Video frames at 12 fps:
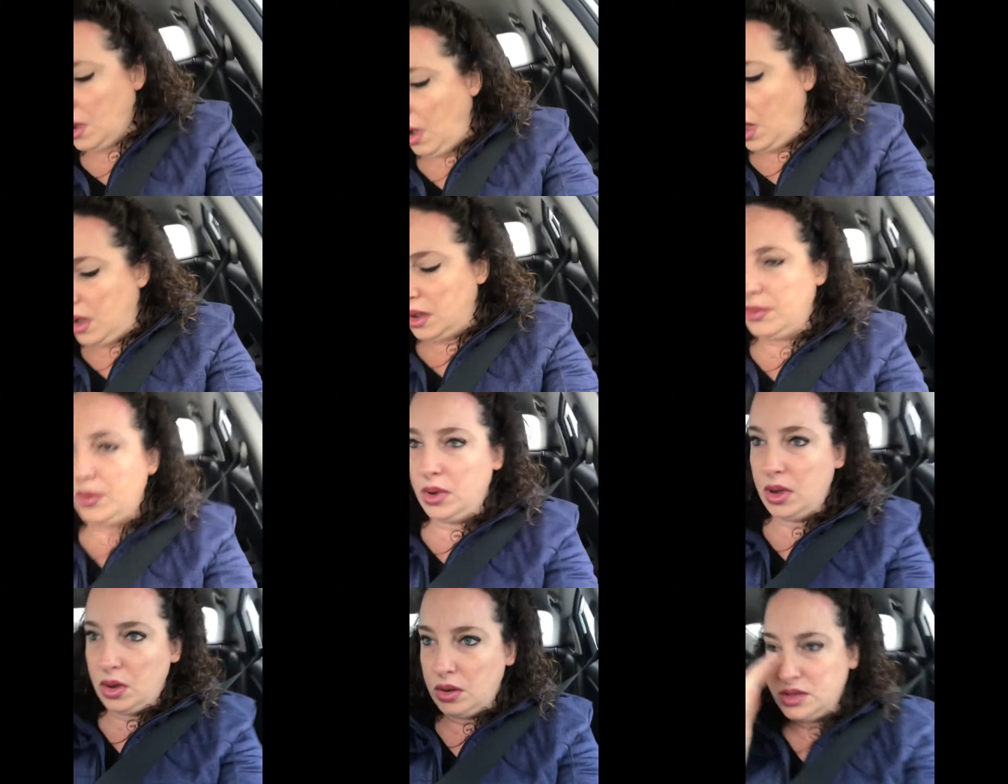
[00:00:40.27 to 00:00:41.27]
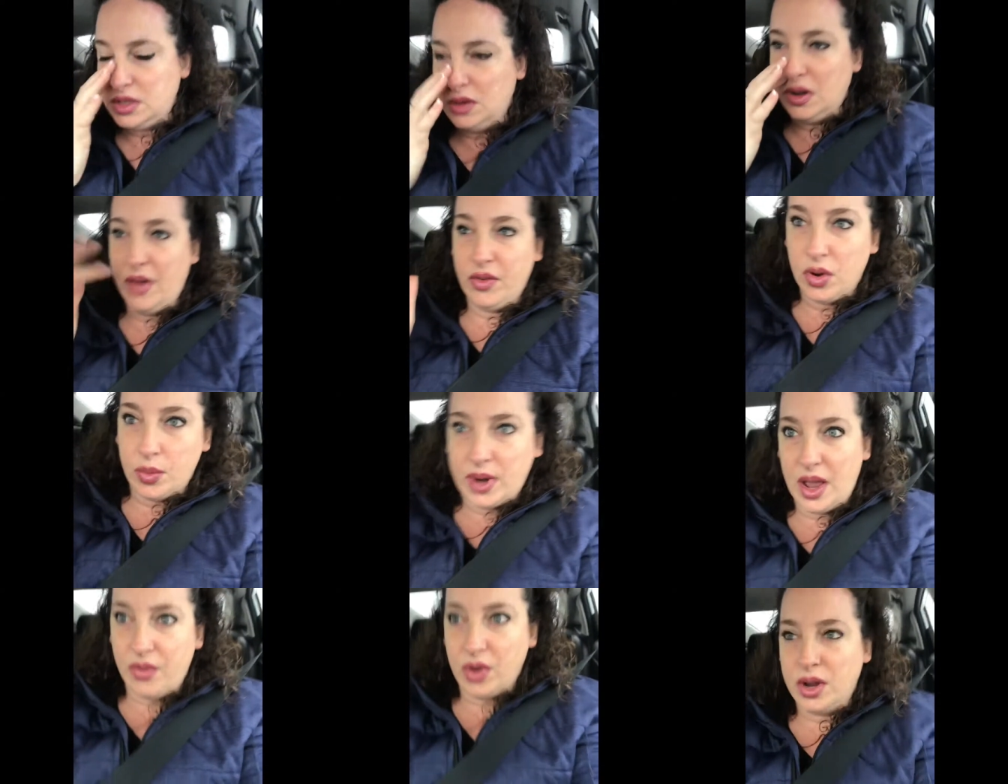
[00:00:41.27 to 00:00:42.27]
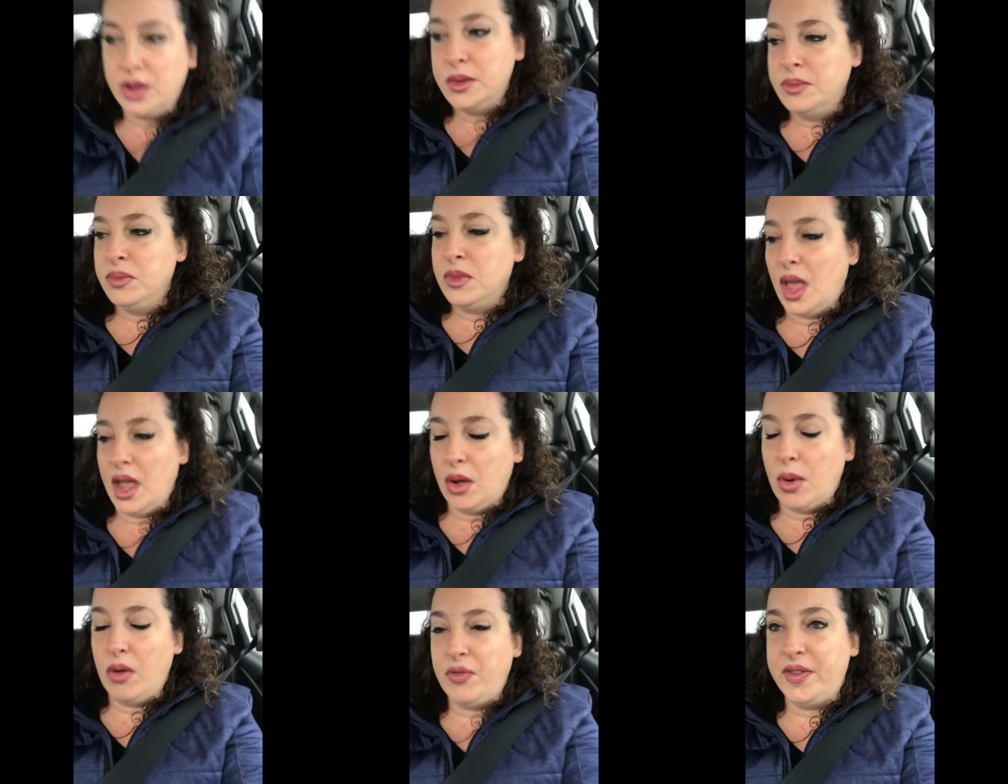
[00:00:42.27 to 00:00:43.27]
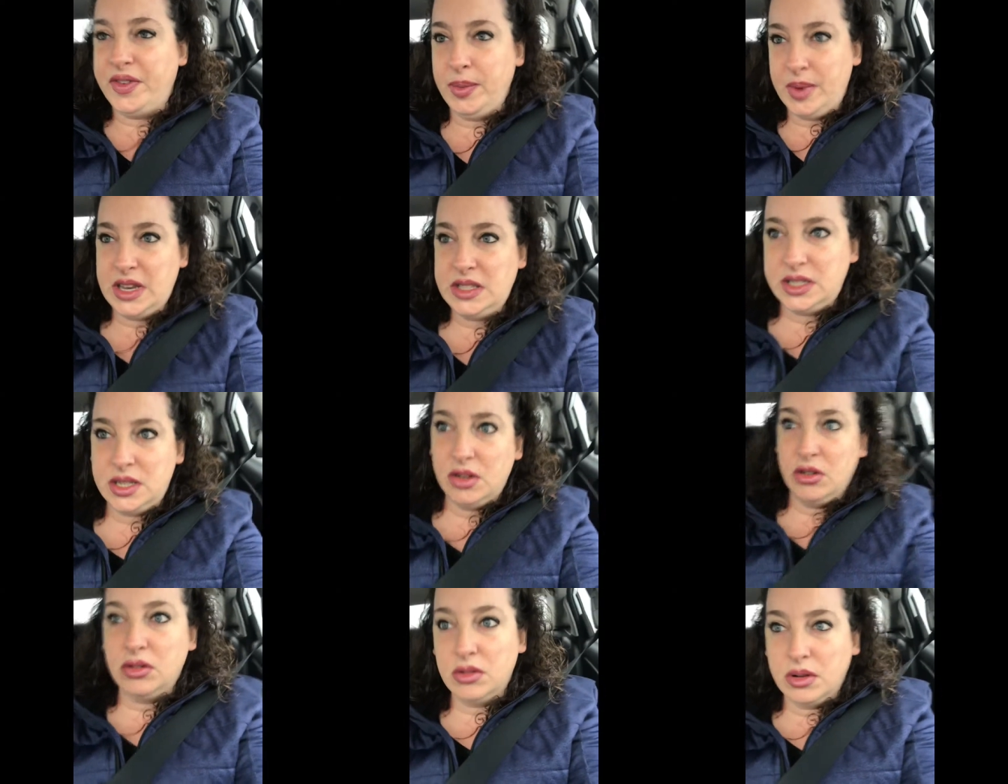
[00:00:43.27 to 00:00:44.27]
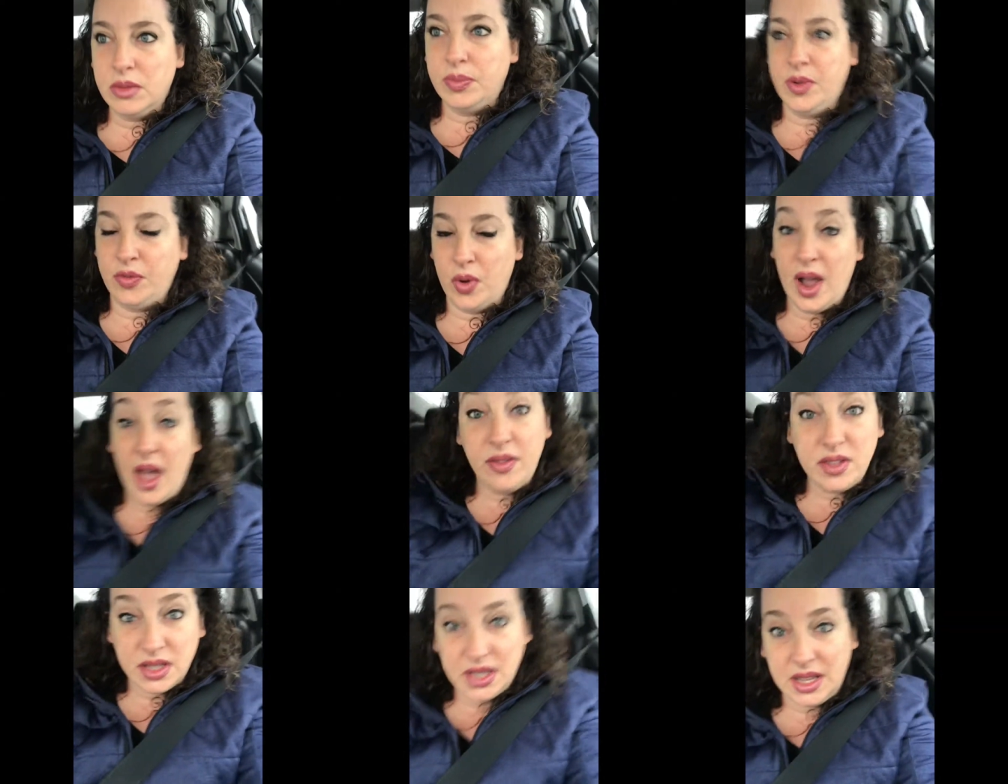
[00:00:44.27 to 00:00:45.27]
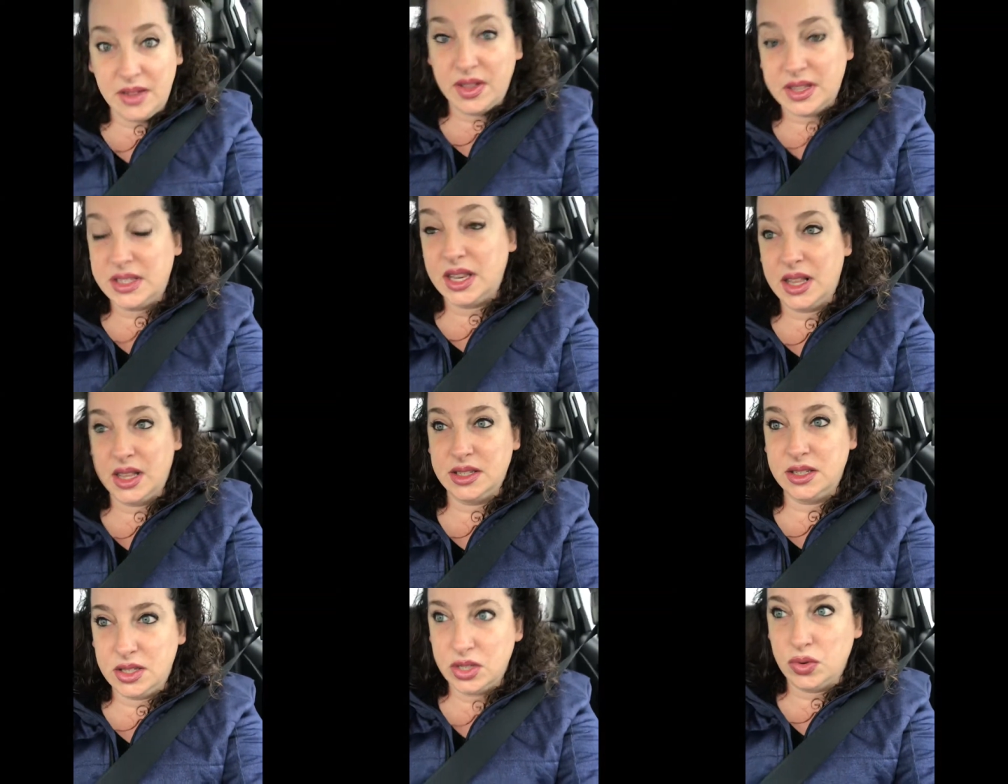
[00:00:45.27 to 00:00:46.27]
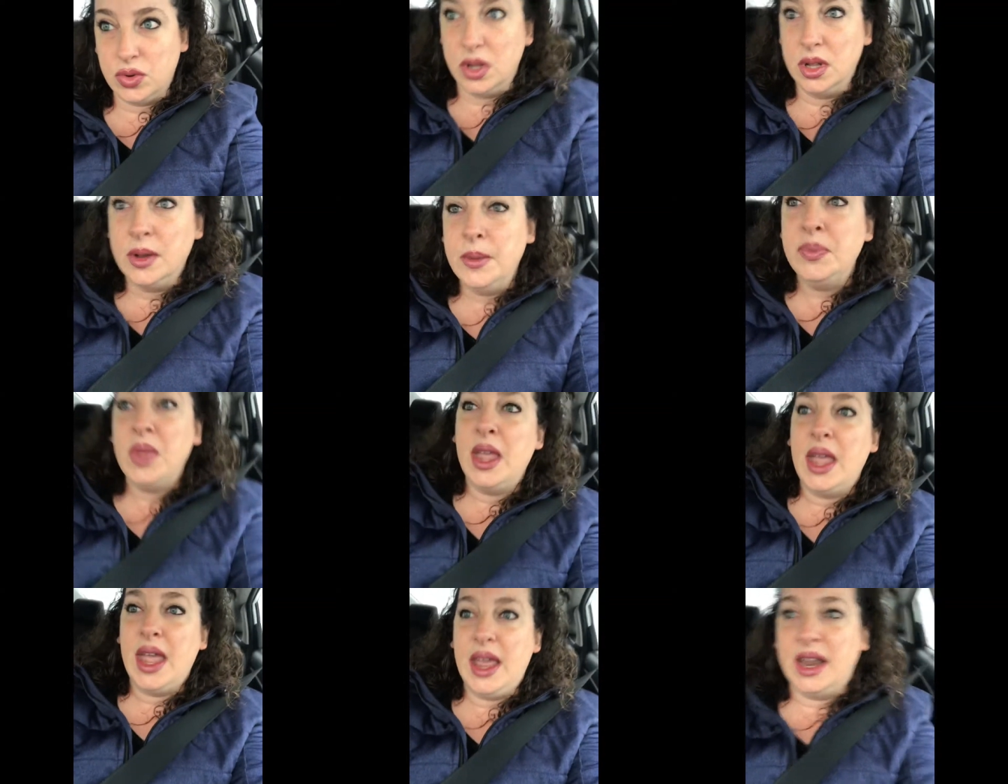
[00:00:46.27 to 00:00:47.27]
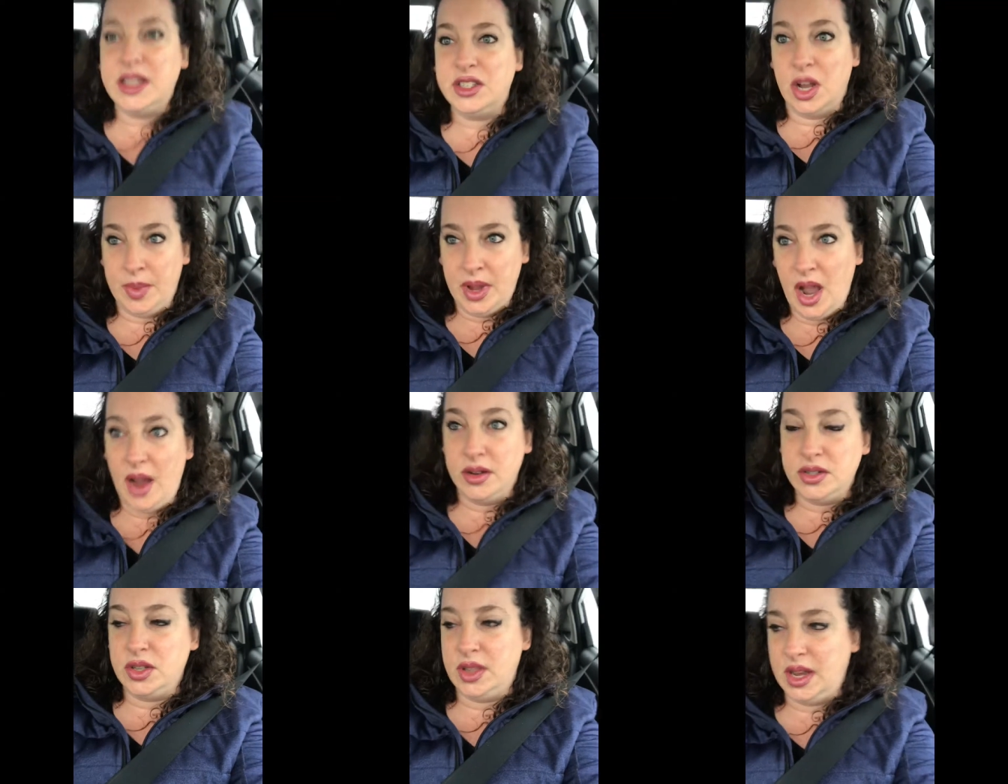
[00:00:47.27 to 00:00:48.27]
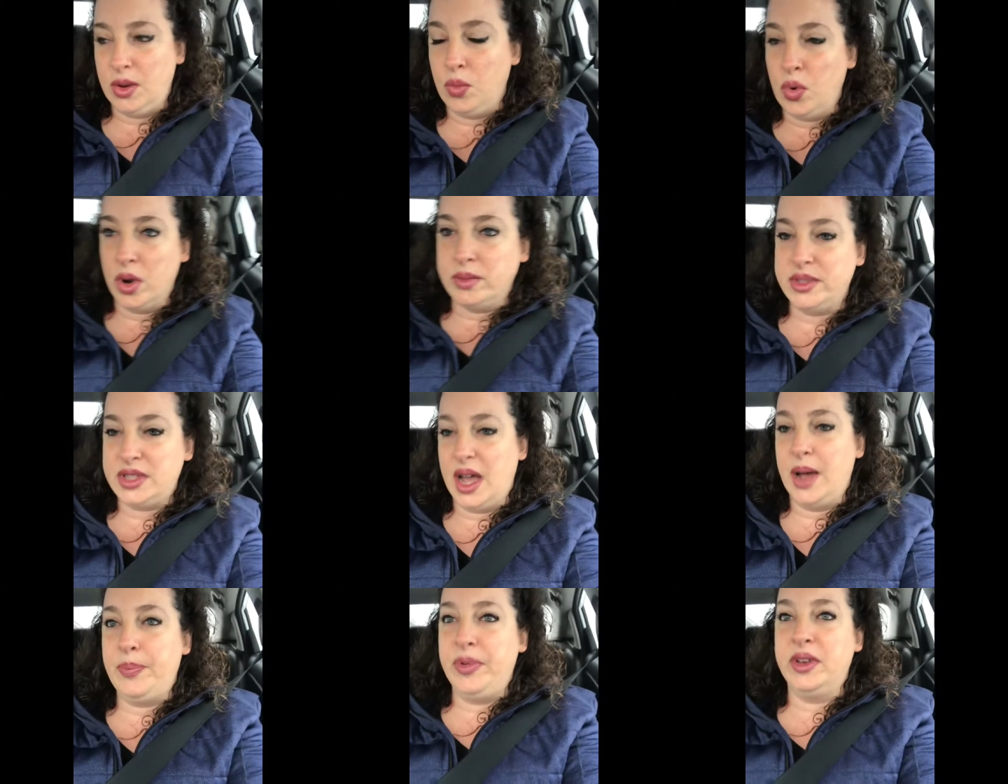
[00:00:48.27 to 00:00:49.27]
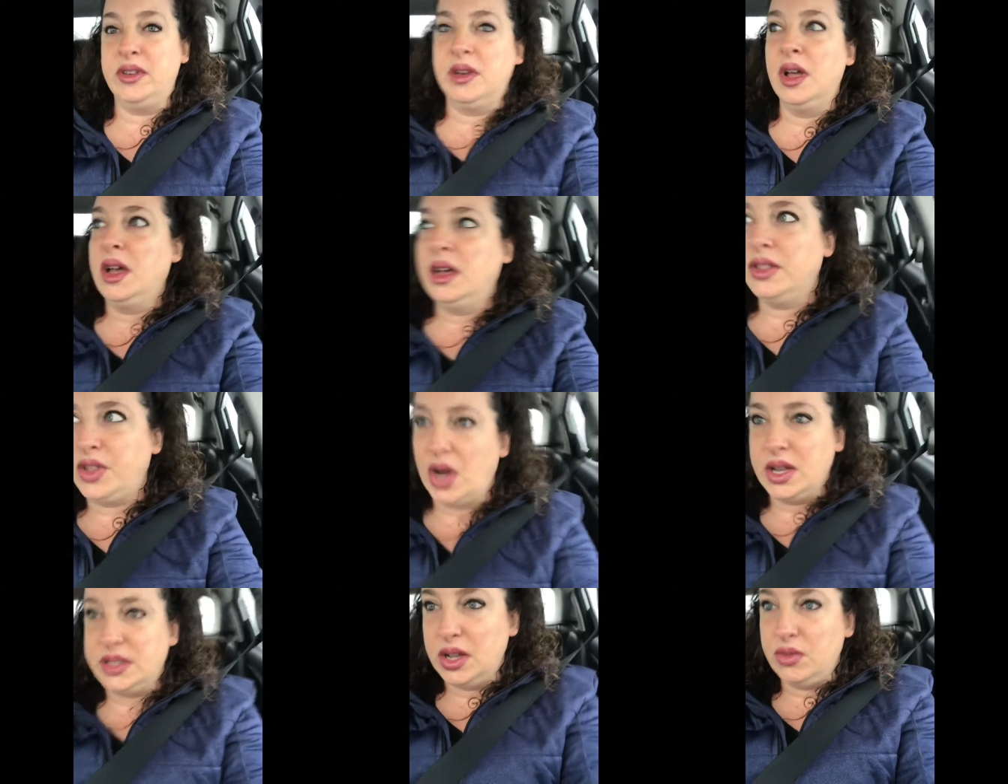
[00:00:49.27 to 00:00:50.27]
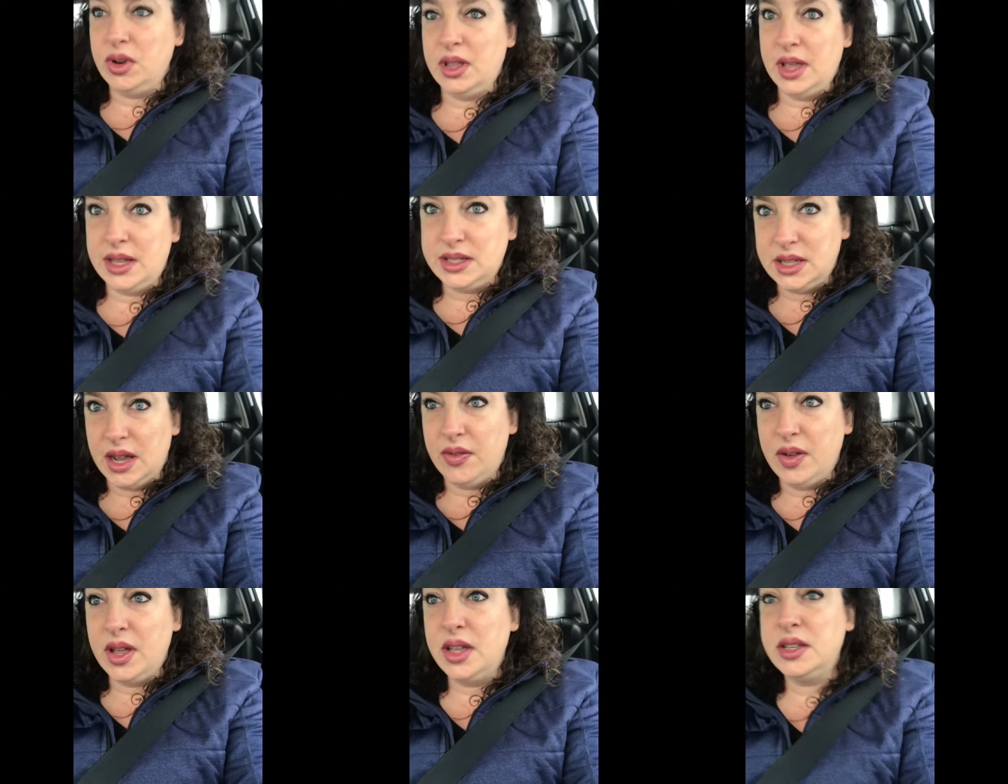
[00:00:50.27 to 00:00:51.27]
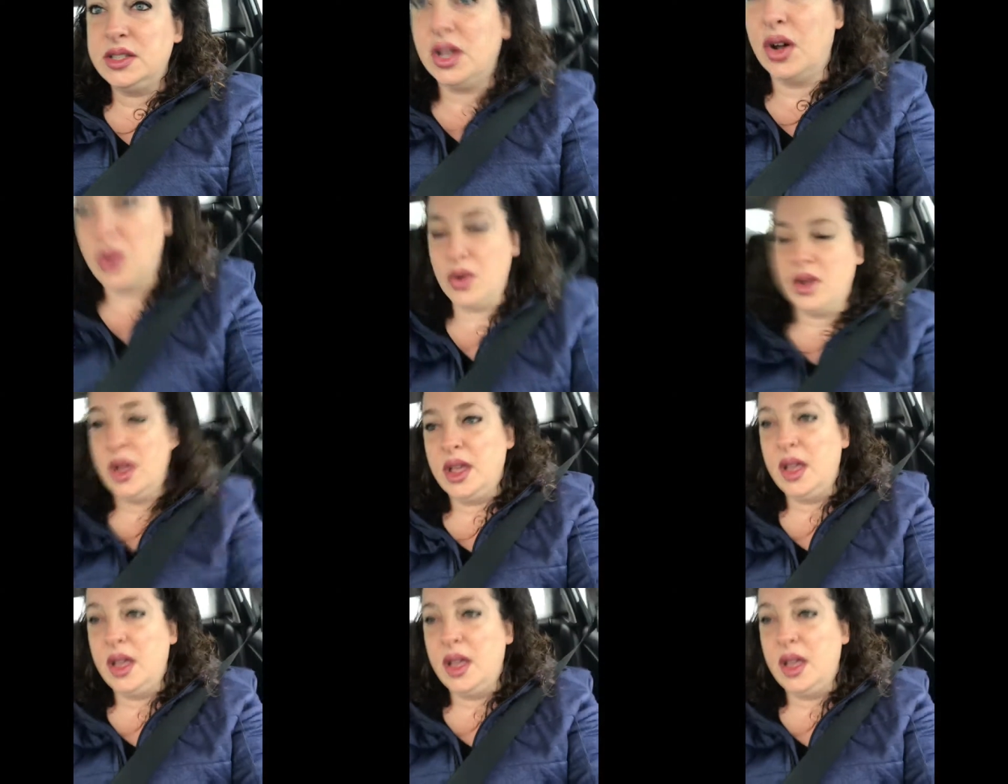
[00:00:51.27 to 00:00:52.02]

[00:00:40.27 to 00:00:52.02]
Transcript: um, snow covered or whatever, I go out 15 minutes before I have to leave, like to take Alexis to school, and I start my car so that it warms up and thaws out and all that stuff. So